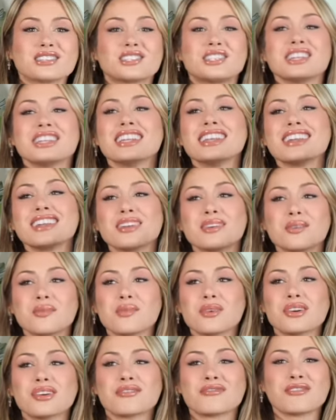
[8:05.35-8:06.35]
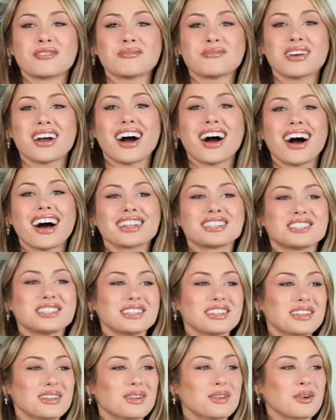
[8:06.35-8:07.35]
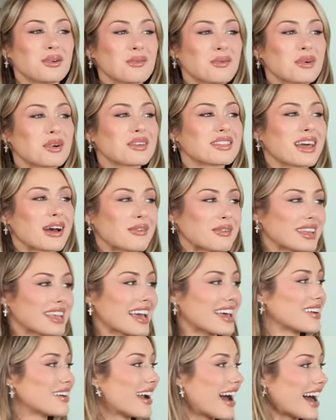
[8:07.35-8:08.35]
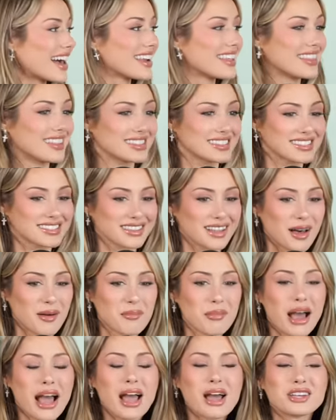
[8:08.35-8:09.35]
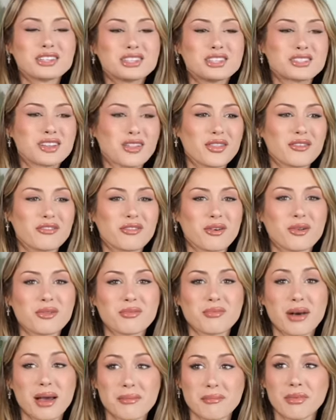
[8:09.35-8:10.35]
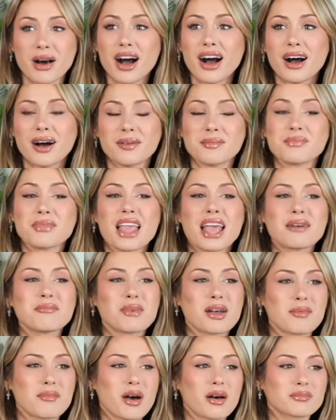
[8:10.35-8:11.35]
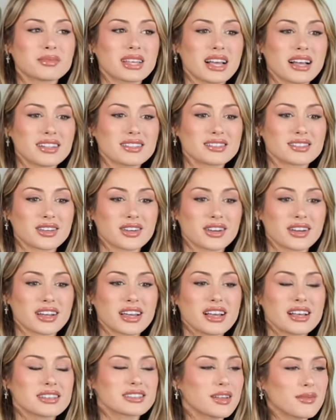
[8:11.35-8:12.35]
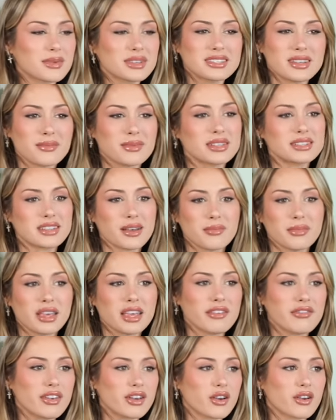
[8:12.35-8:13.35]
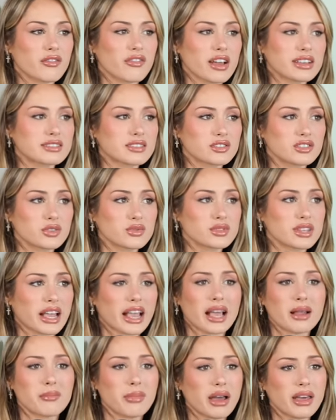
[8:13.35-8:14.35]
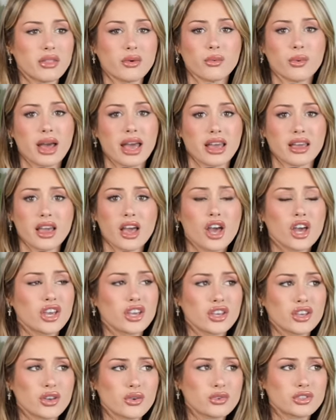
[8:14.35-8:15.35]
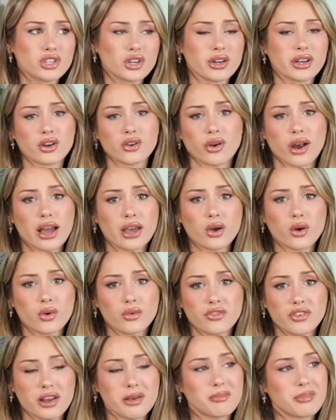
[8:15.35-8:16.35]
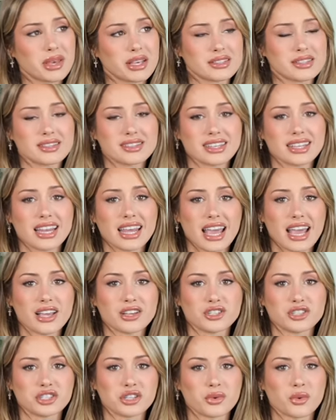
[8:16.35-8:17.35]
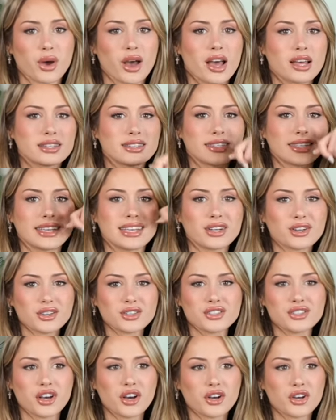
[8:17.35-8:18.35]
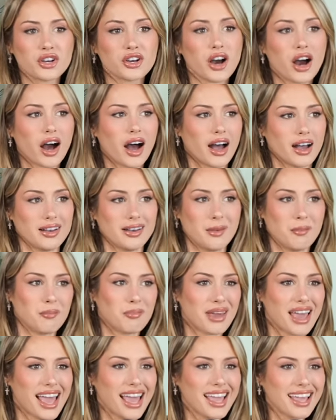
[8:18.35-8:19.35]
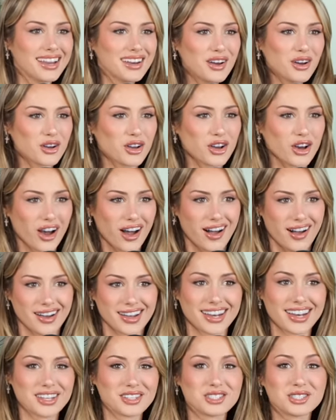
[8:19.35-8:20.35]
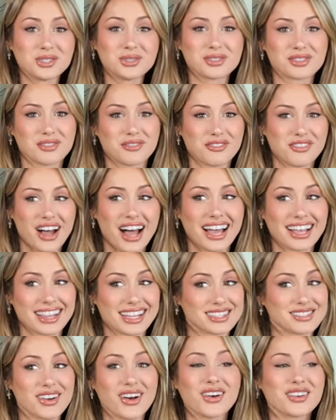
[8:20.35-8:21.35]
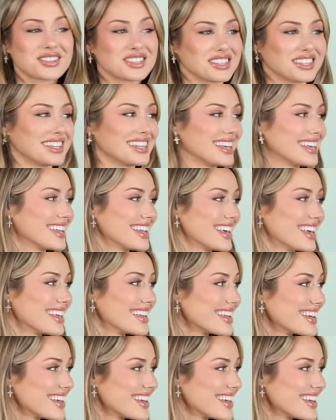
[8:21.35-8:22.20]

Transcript: She needed a word from God. She needed a word that would get her out of the slump. She's on the phone with my mom. My mom tells her something, something, something, giving her advice, and she was like, and by the way, you shouldn't cry over it because it's gonna age you. Tears gone, pain gone. She was fine. That's all she needed.